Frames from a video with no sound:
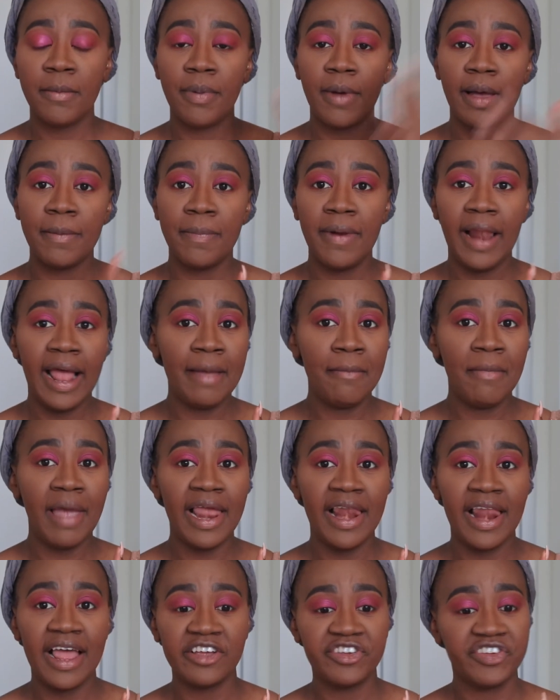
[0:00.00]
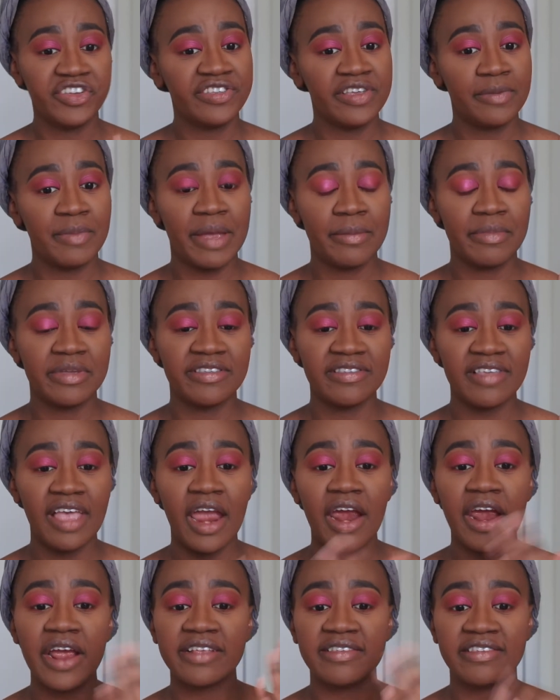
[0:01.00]
apply my lashes and my
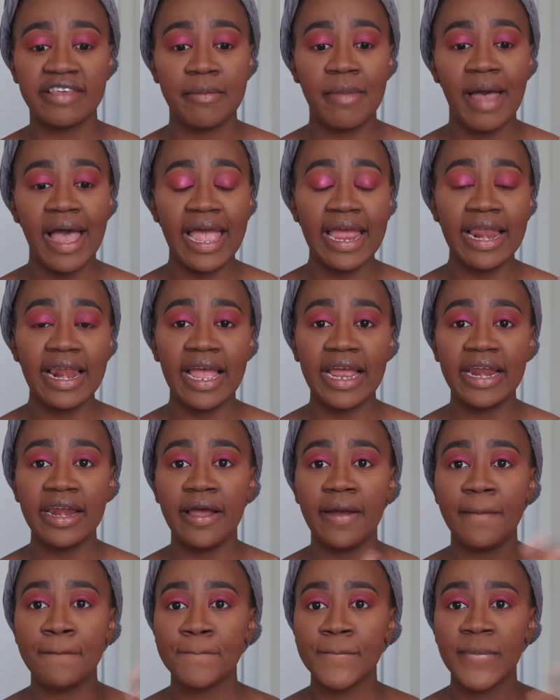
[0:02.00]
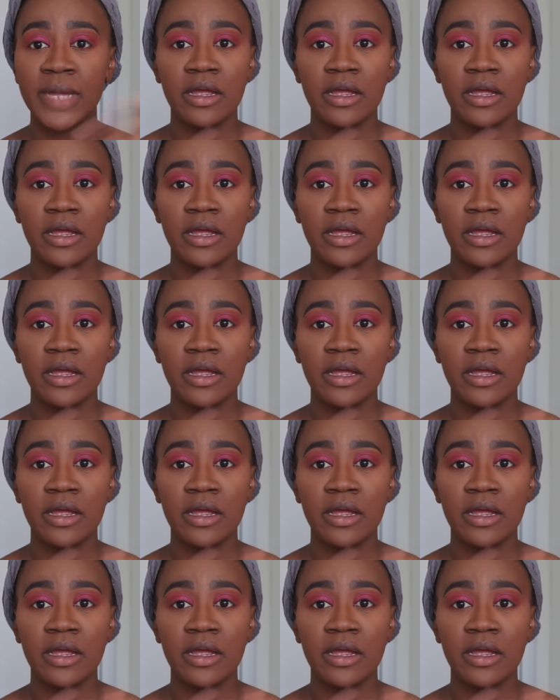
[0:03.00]
mascara and some eyeliner,